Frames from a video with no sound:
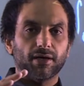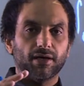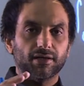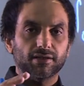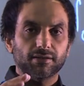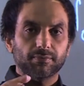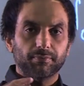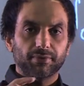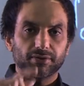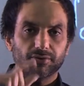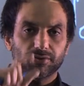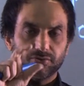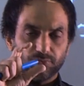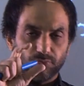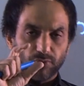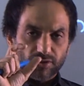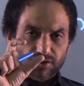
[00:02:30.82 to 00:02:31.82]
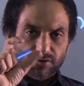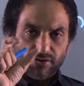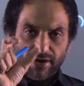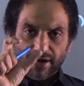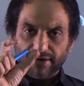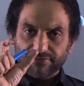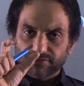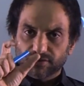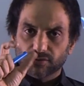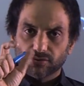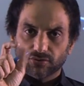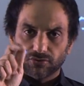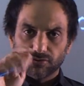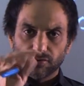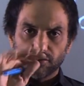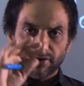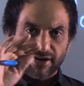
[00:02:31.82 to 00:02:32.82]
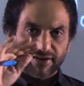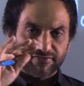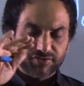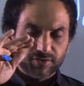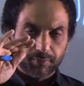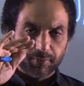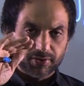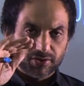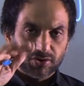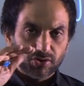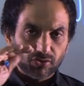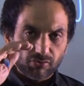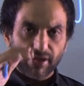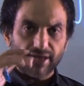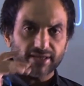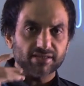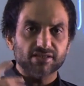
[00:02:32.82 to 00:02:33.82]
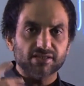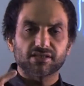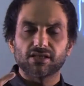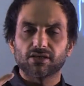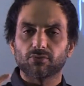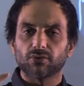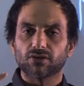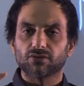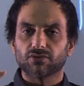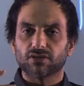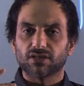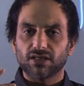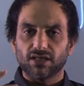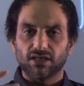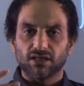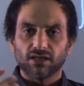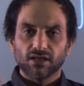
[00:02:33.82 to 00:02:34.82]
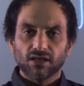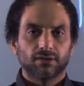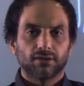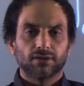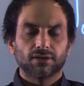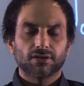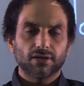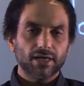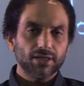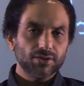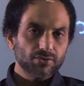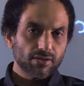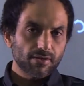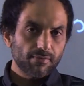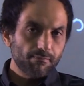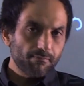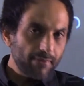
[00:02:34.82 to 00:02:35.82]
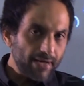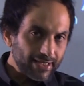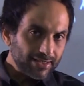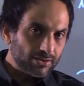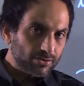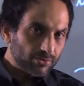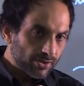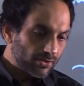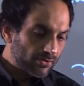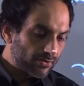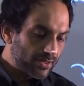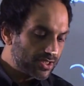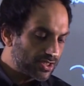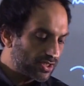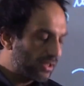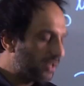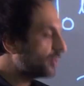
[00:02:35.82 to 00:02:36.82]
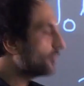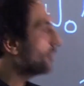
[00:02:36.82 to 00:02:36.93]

part, but what you have to do, you have to put 2x is equal to t Try to come back to the original